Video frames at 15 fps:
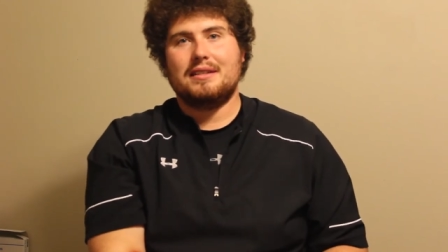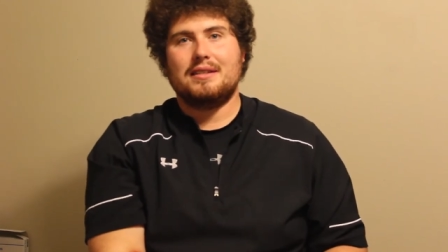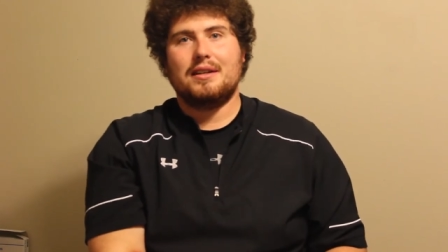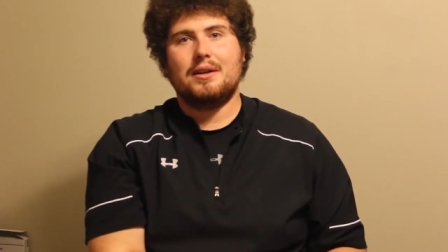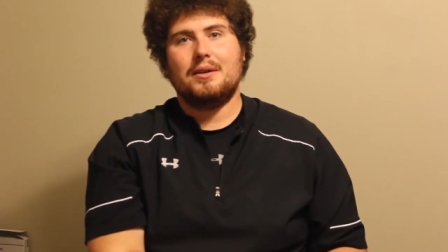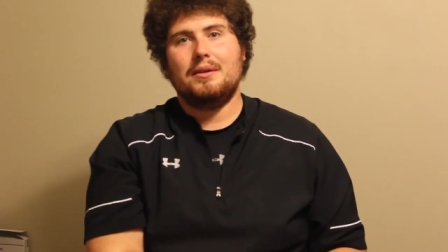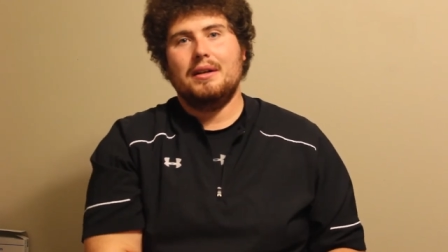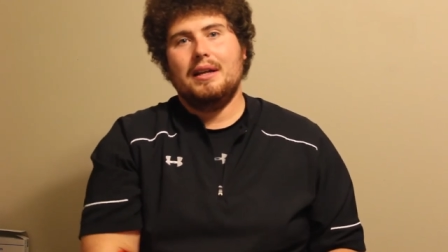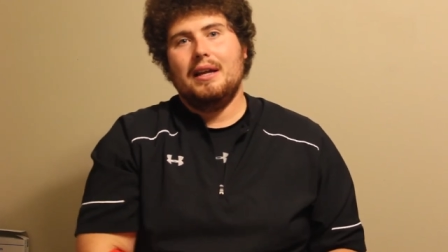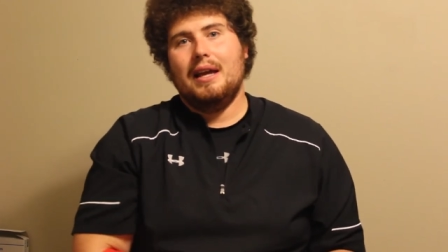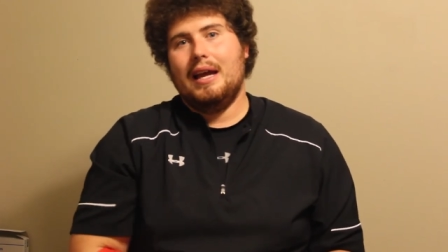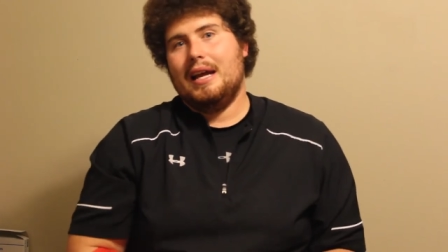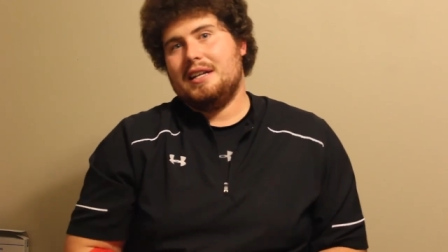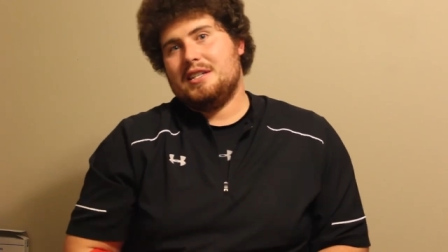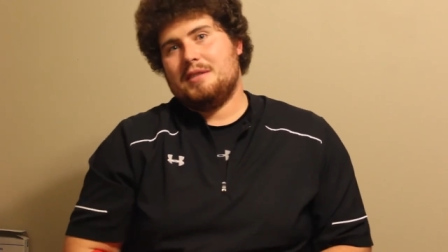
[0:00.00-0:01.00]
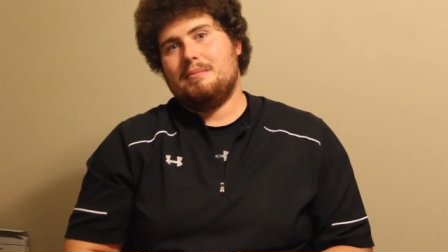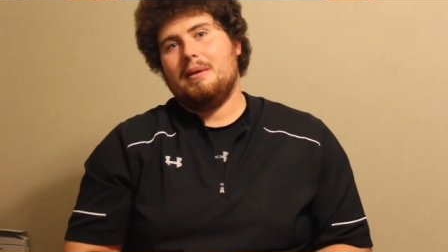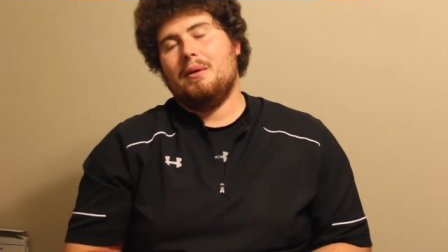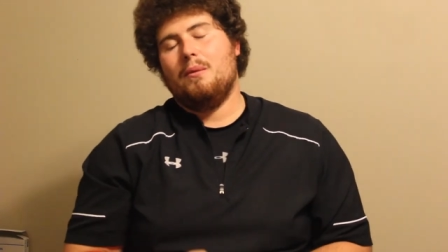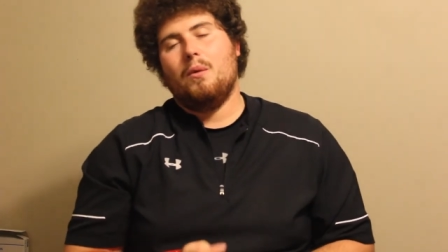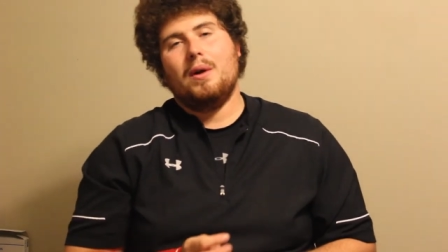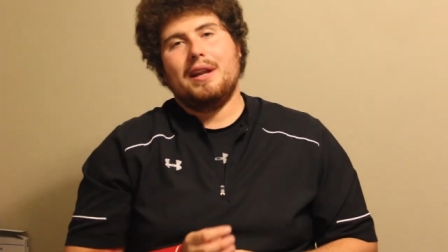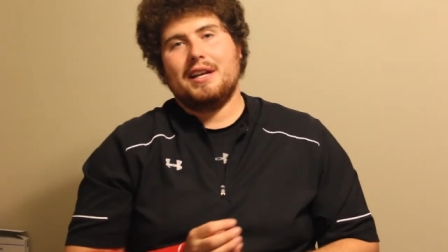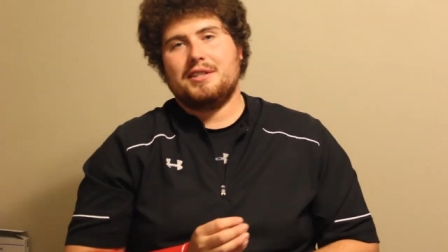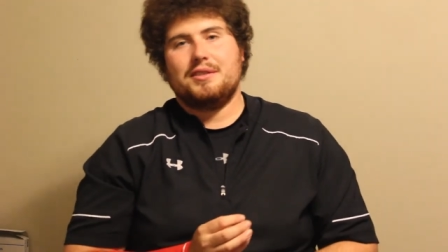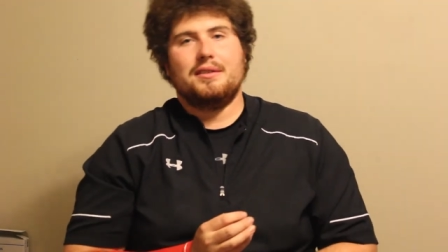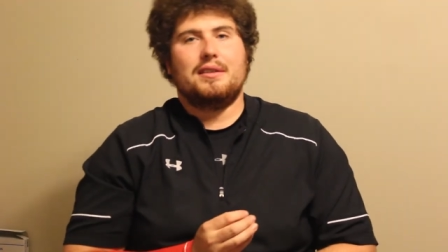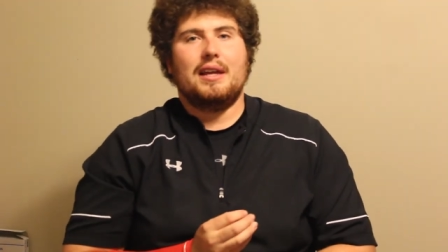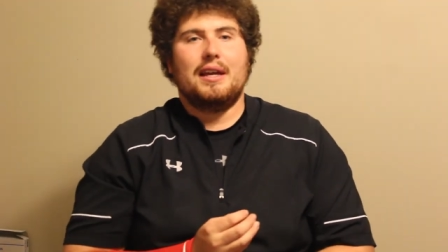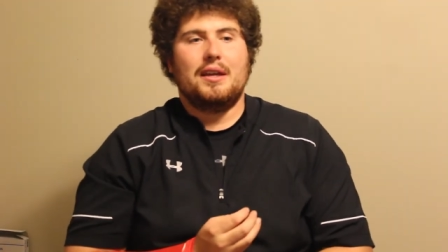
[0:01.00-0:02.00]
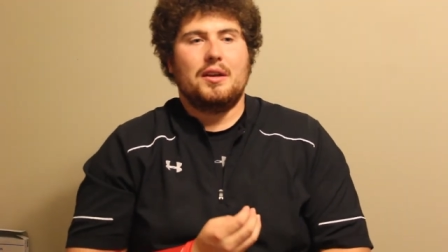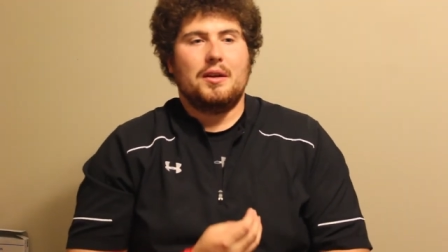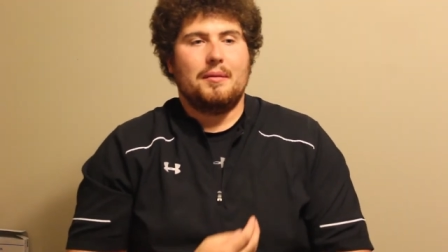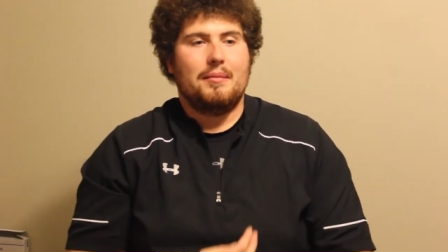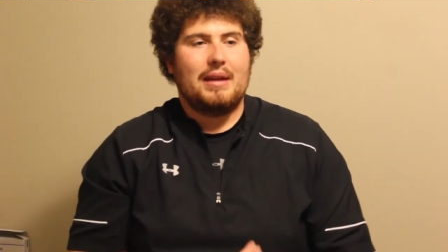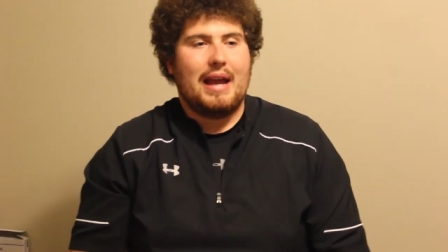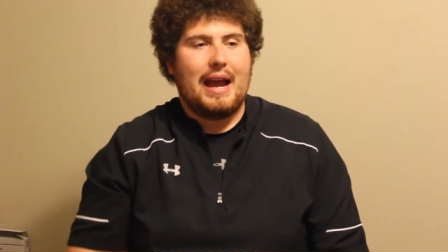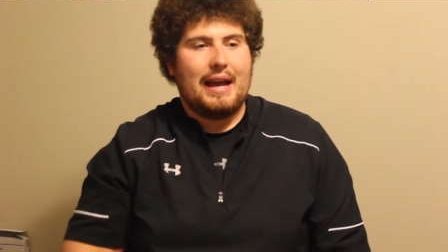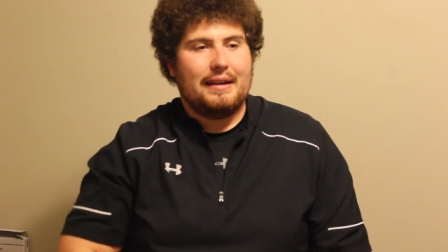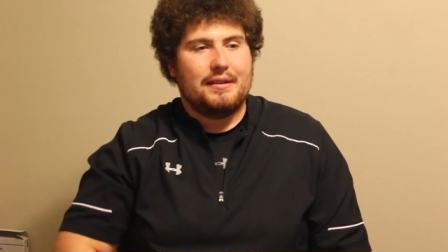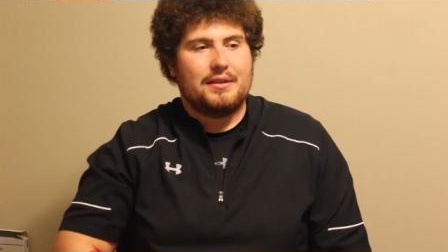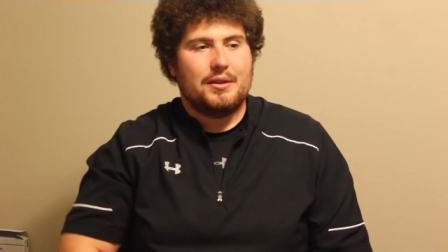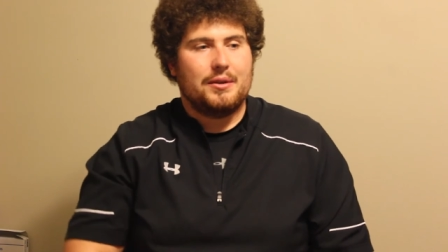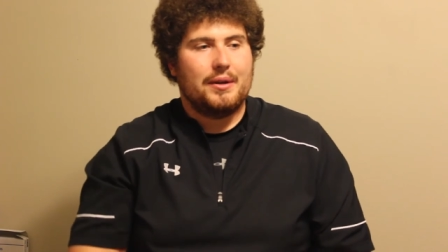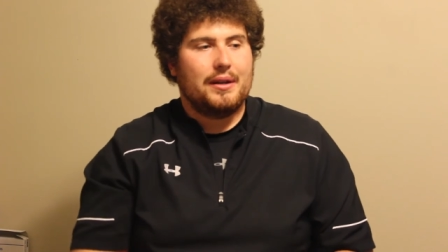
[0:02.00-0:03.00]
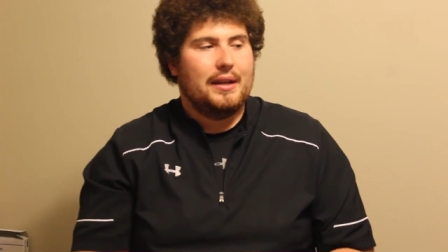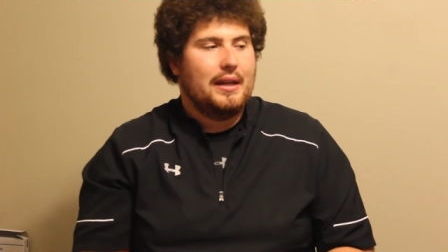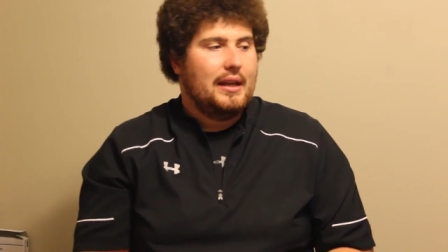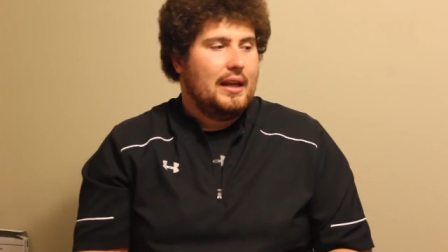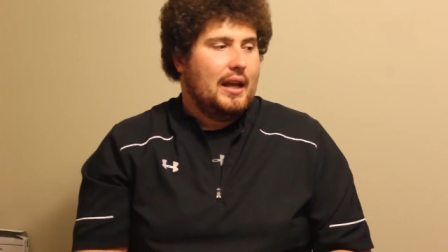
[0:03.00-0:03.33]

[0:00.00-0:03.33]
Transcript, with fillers: So it'd just be one extra thing you could be adding to it.